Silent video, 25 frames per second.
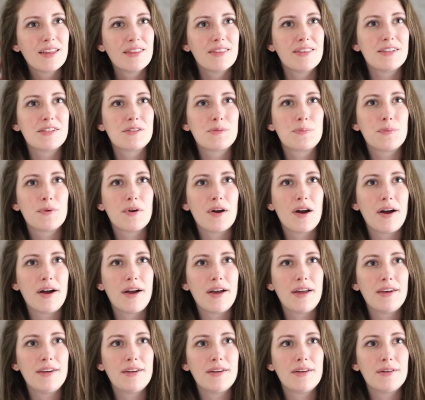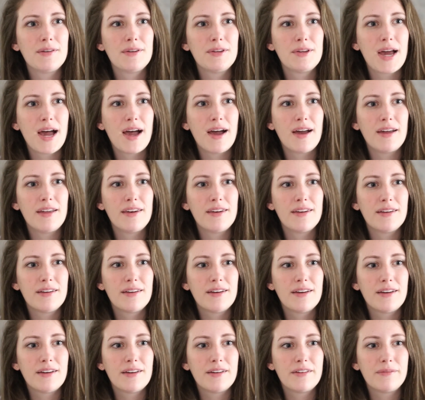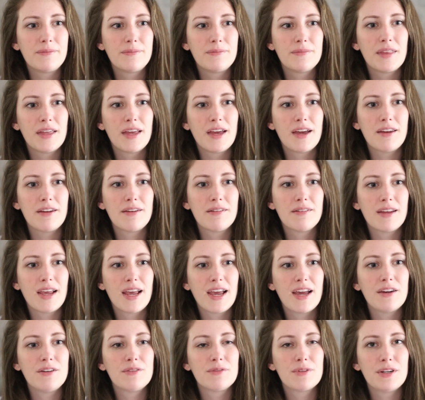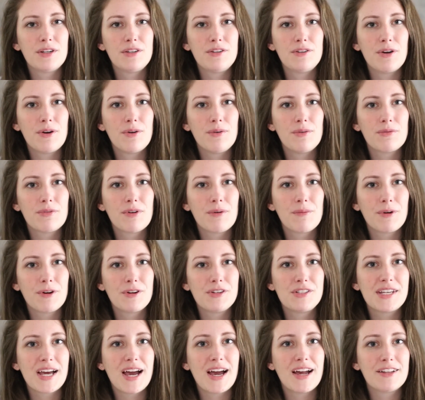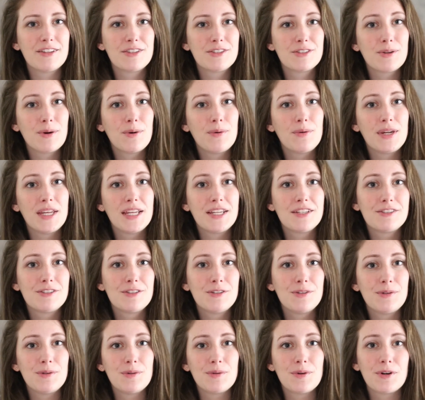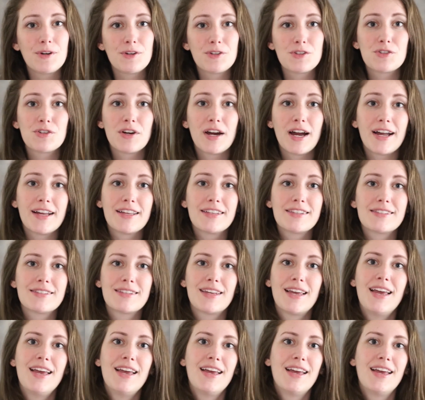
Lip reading: this bride had a handwritten note from her dad sewn into her dress.